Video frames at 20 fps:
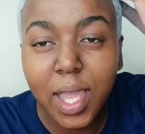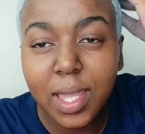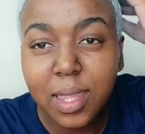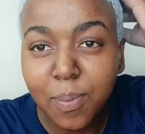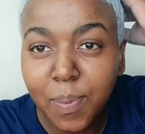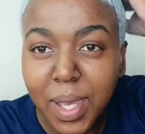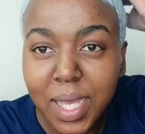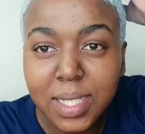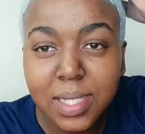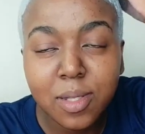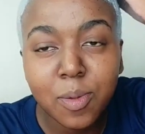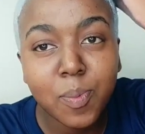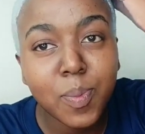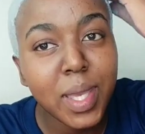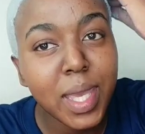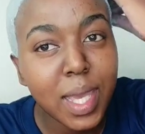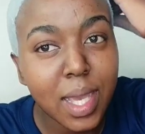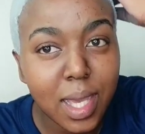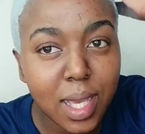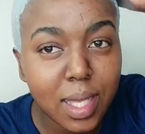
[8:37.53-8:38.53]
the pastel
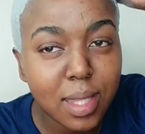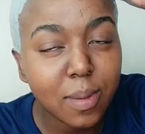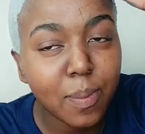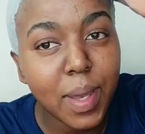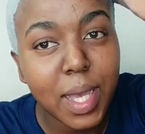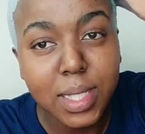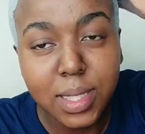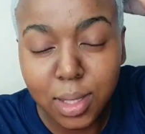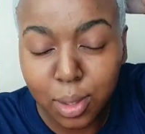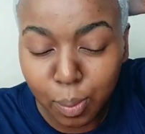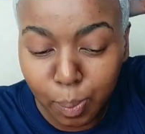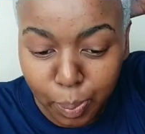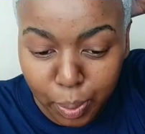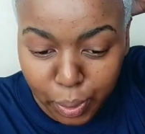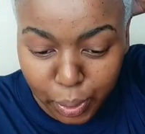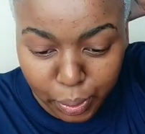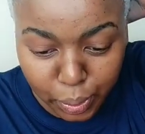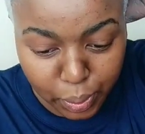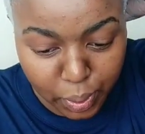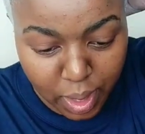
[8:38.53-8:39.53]
pink, the pastel
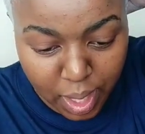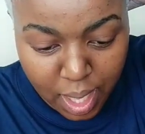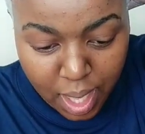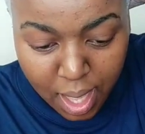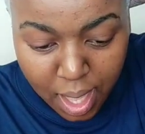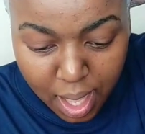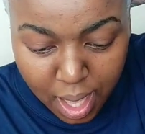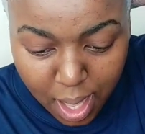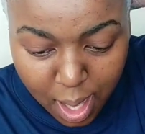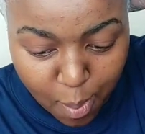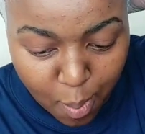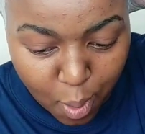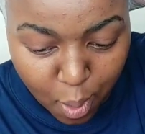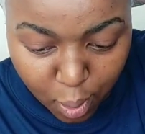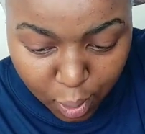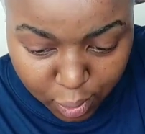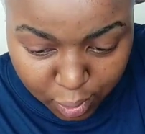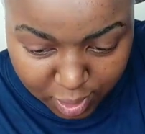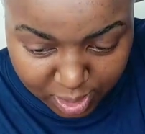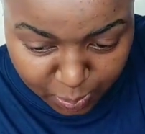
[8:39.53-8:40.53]
blue,
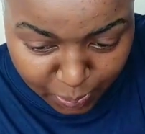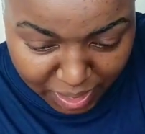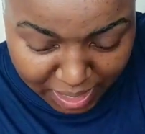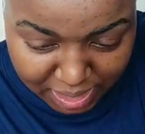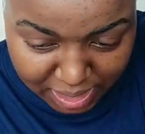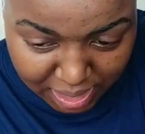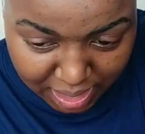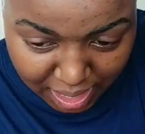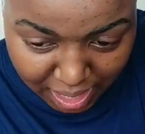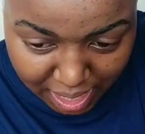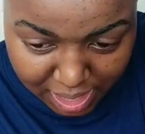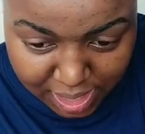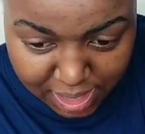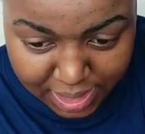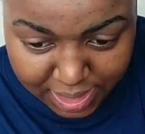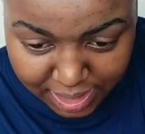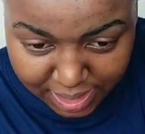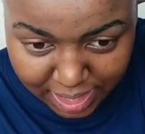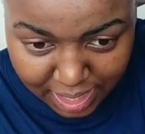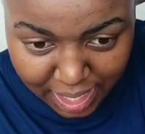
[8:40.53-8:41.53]
all those pastel
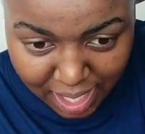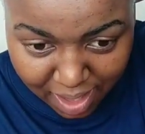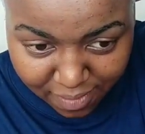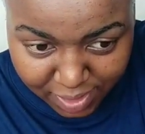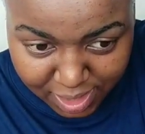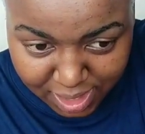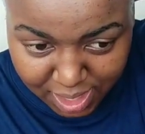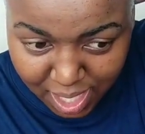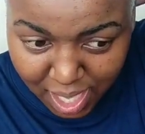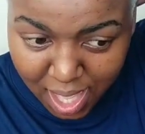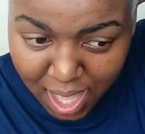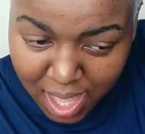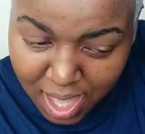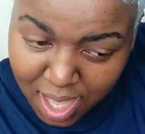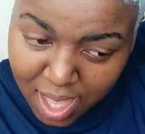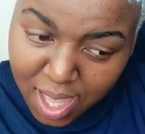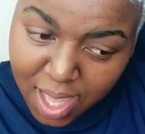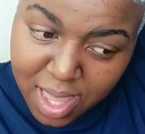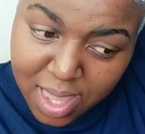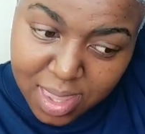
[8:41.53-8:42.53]
colors and the lavender,
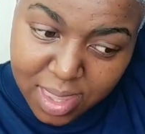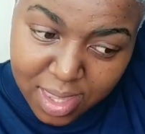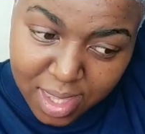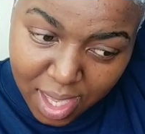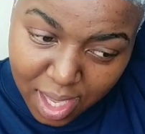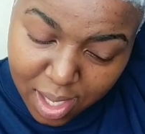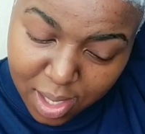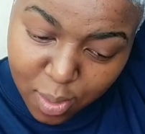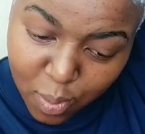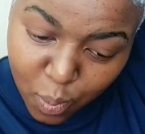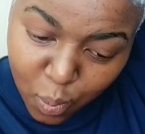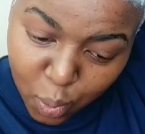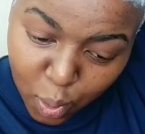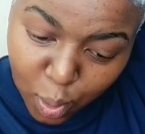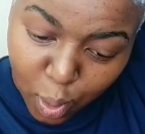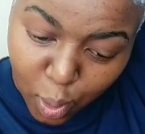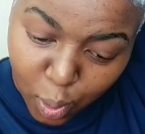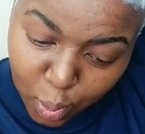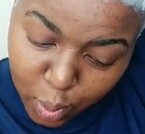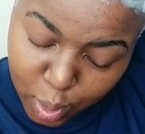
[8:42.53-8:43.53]
they
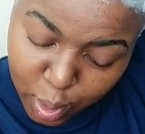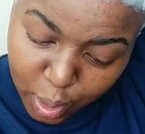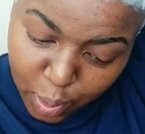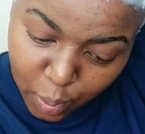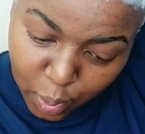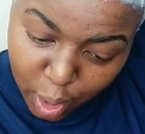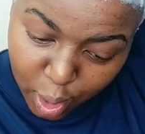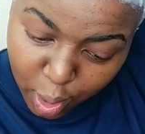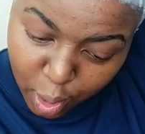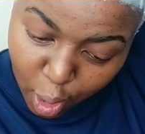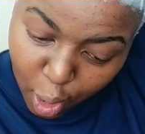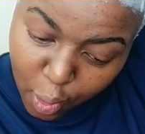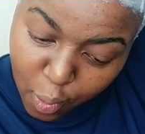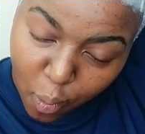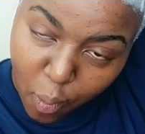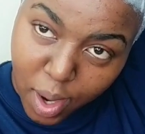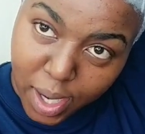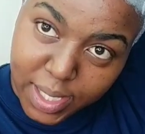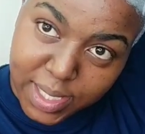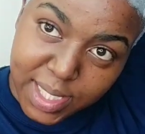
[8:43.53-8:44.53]
will only work
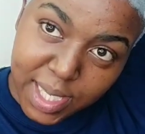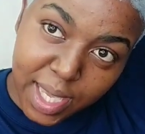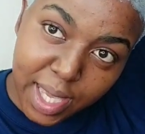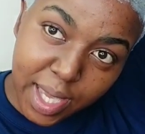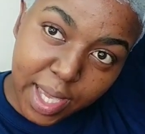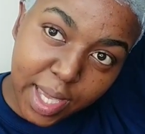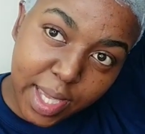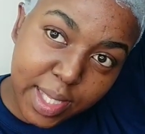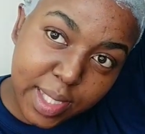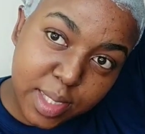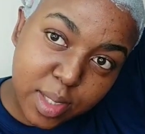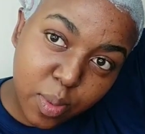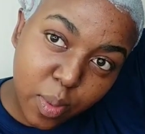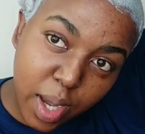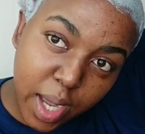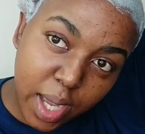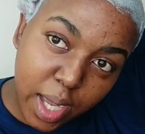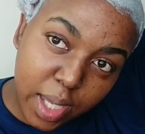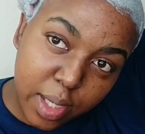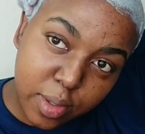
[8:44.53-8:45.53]
on white hair, hence
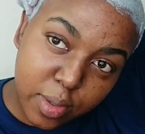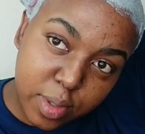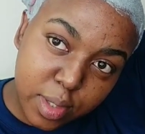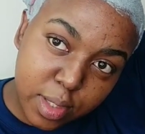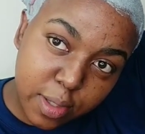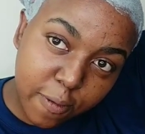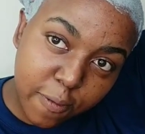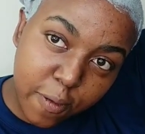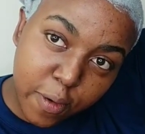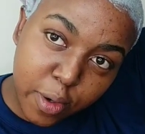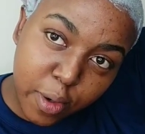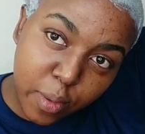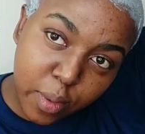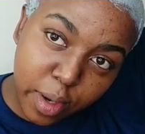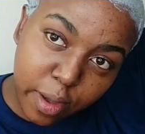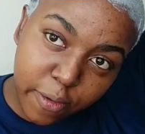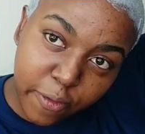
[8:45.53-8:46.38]
why I use the Fanola